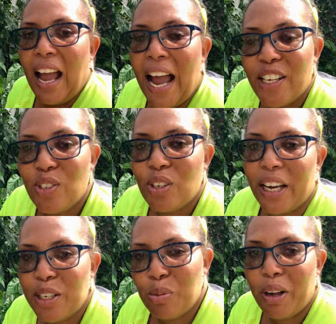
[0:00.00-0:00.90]
As you
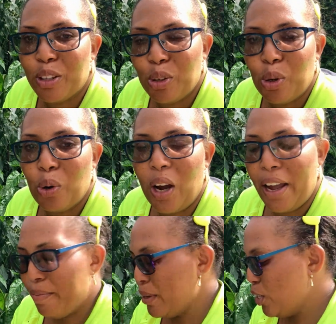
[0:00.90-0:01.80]
guys well know,
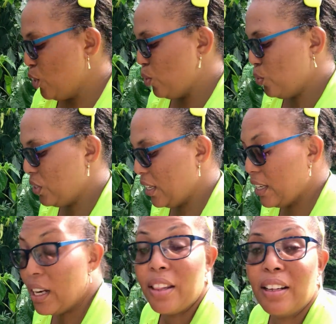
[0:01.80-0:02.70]
I've been
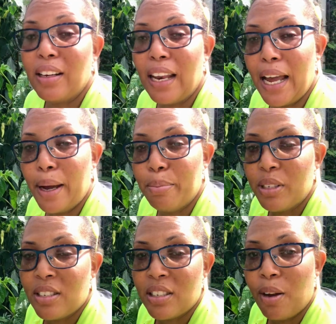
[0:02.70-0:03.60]
using the
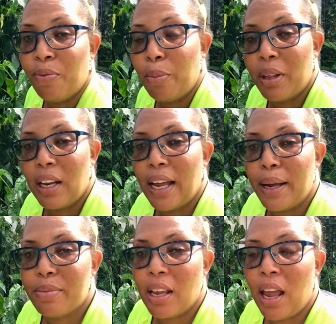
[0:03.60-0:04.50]
stuff from the
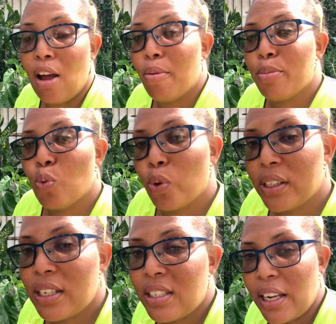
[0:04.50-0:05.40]
lab to help me with
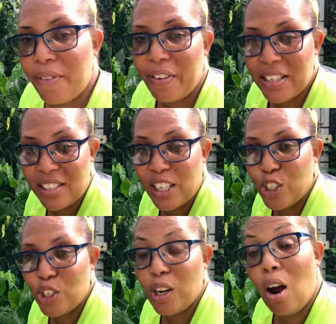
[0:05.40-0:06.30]
this
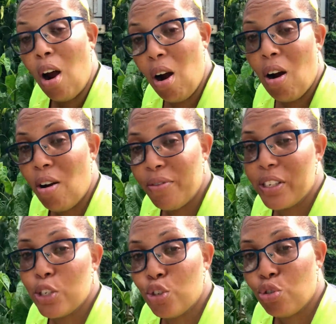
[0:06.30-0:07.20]
infestation of
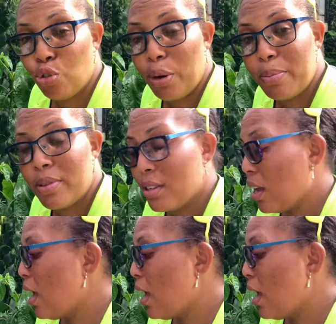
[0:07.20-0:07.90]
these trips